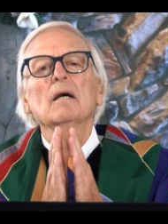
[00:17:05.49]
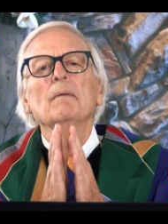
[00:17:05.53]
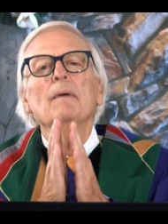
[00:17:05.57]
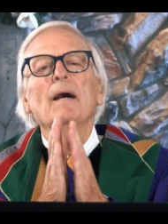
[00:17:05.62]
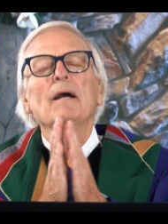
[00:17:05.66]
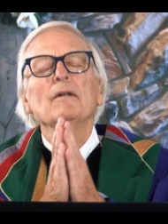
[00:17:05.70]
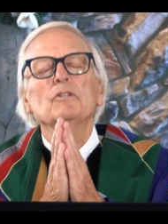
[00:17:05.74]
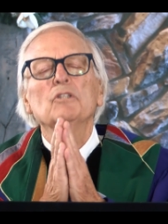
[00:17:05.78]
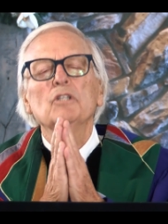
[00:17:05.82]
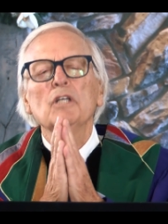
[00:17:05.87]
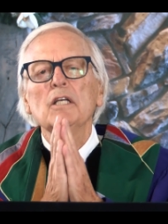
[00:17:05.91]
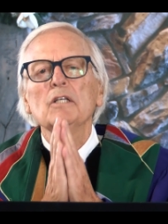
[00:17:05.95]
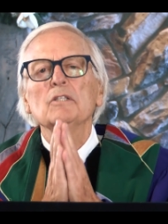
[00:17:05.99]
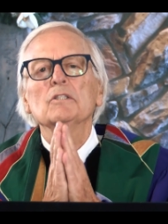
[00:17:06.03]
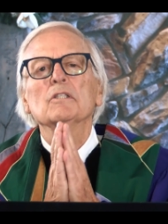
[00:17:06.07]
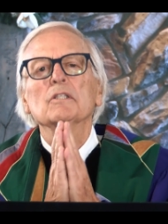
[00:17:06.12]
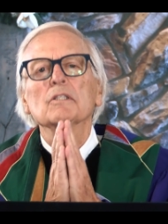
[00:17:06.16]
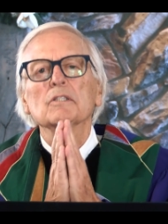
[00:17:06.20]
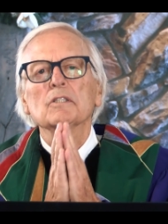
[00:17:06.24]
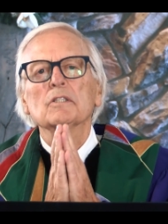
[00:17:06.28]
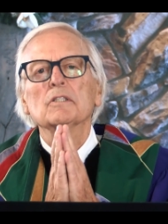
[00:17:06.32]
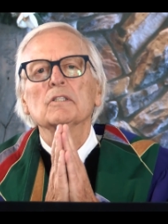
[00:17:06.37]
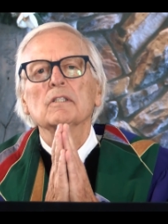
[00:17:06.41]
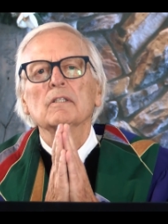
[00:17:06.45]
about
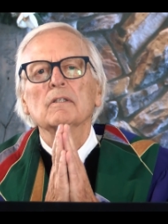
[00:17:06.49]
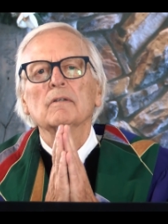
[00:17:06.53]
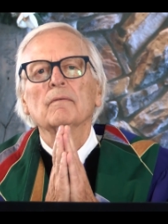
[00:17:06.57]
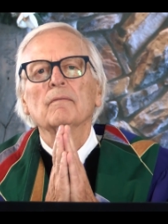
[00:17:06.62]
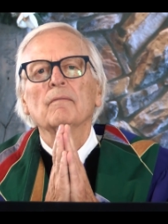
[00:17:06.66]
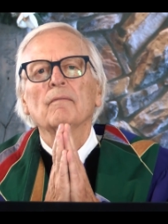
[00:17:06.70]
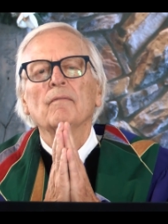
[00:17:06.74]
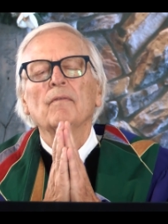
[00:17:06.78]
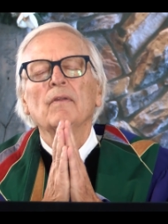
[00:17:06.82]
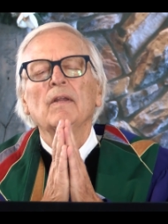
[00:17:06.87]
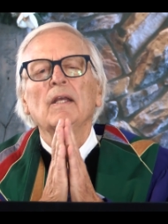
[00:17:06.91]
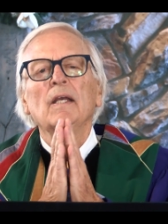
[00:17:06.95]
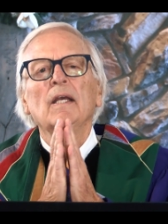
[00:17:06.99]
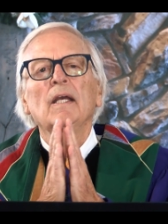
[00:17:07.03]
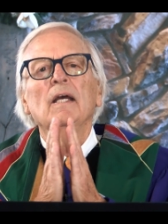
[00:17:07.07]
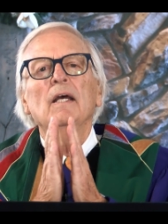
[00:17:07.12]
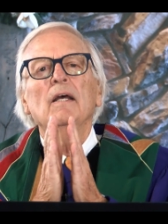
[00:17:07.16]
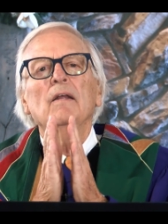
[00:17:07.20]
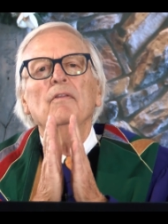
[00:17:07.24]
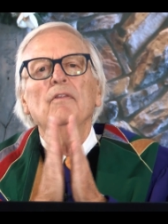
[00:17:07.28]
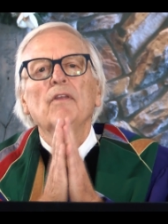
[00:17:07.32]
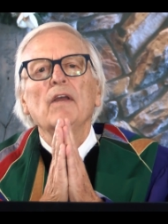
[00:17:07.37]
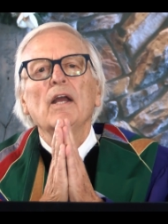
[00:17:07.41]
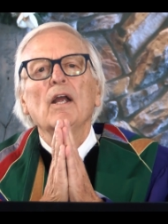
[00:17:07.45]
Jesus,
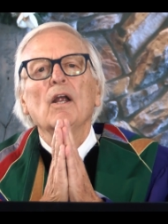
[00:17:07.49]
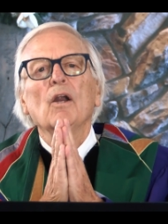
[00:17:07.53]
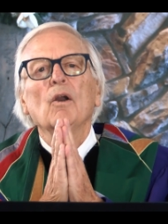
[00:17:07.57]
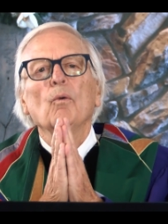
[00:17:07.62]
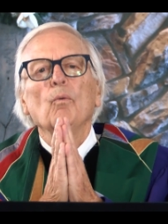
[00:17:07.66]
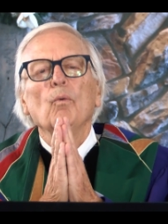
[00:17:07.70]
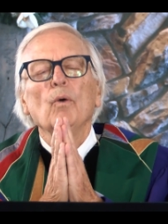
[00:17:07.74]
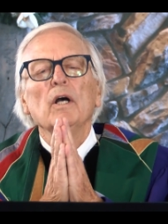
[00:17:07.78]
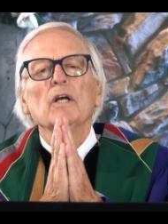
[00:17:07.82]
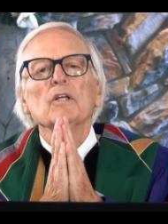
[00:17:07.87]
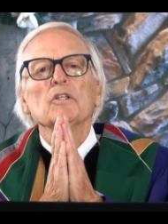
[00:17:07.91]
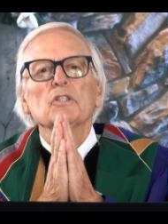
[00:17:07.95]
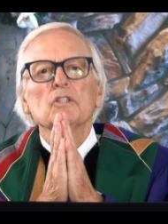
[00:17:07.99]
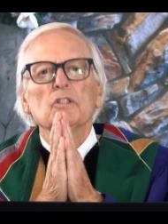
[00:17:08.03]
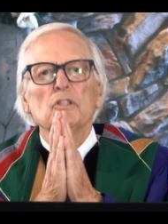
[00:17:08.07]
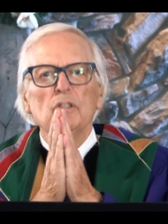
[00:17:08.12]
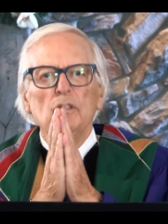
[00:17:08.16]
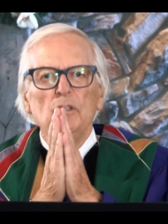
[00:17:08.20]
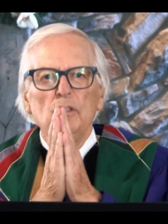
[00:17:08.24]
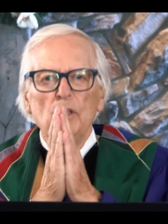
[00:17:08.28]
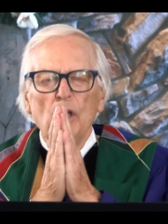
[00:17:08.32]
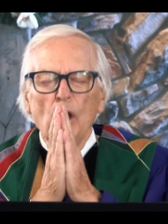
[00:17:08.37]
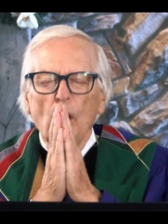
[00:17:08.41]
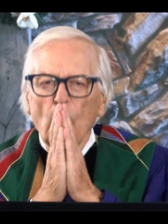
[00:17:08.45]
there was
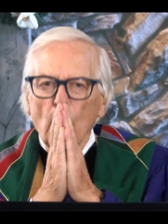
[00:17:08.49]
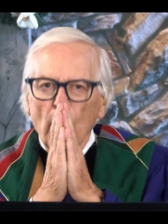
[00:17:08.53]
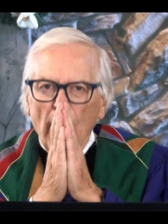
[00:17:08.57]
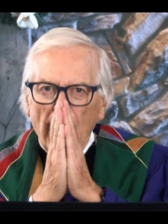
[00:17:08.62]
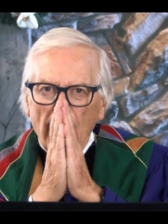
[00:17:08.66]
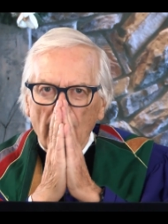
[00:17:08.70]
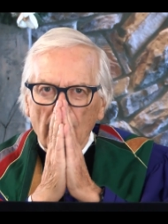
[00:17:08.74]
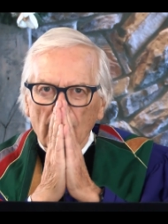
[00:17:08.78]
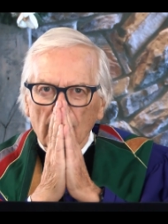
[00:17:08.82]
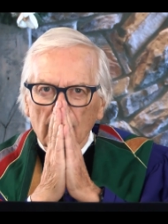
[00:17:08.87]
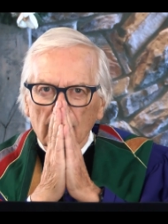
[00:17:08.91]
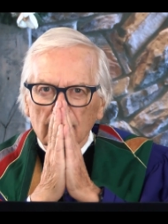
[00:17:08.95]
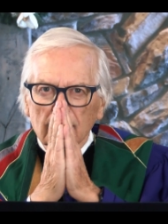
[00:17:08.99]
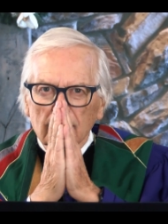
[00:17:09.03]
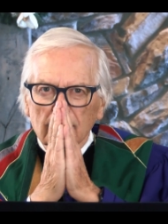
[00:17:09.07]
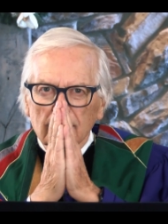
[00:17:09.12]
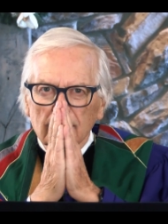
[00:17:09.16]
no air,